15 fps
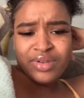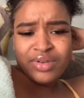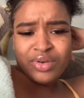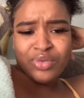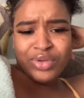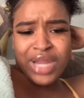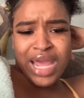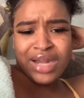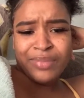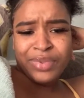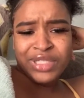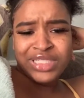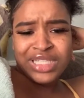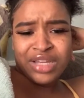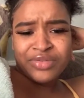Who died in the
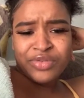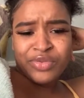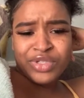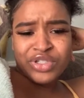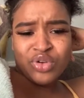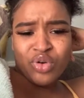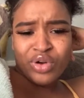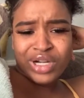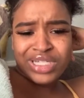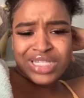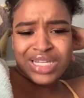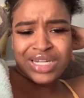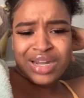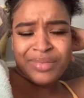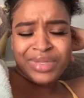police custody with his
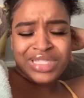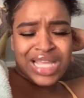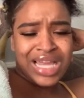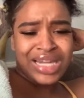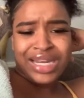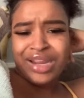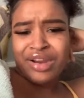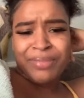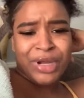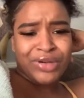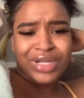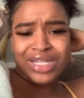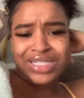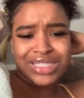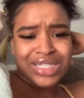organs in it? I didn't hear
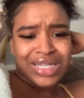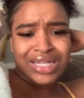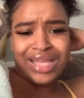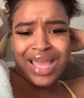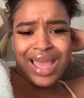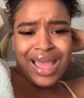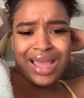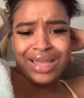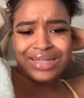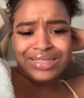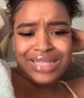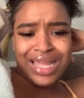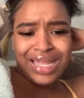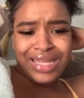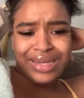about that shit. God
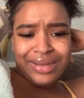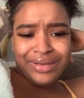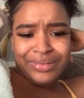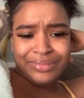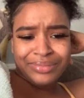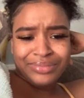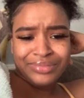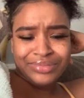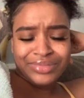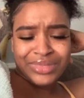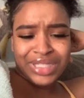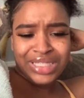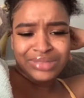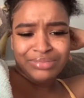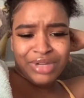damn.
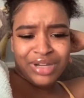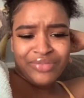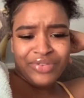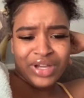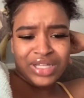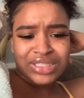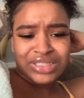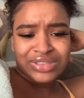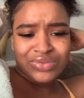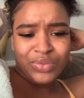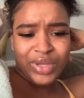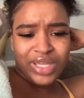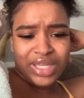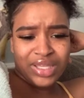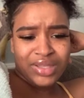These motherfuckers is
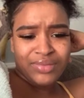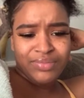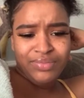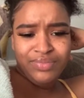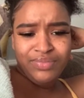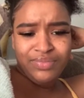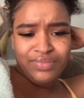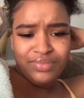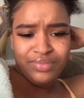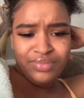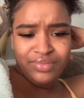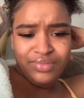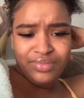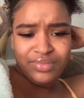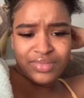wicked.
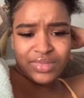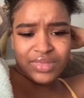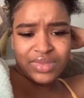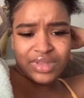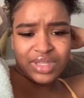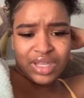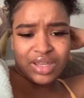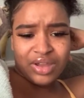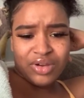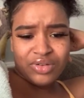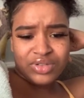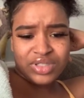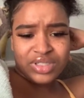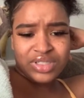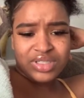That
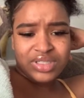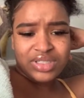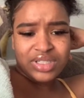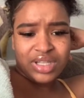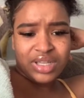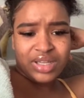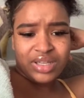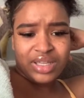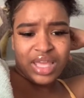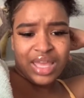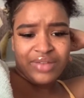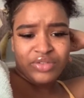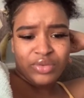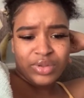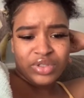goes in these
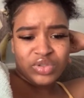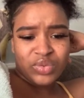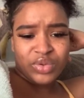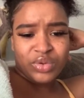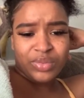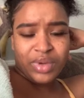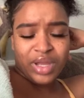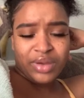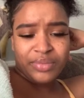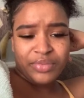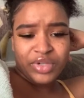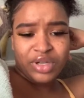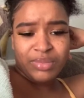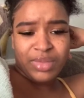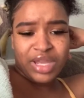cave dwellers wonder why
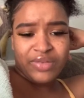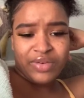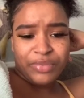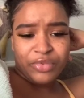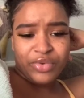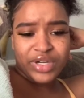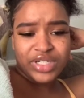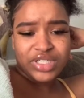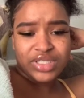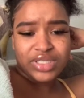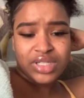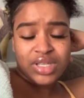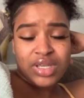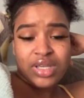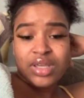we demand reparations.
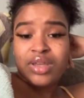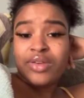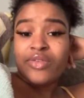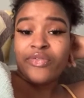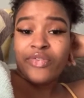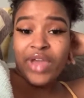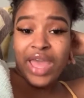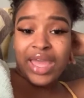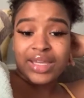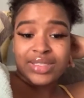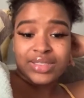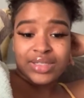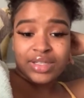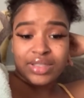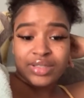
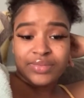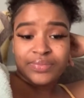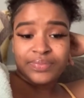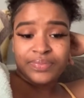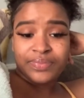Facts, nigga.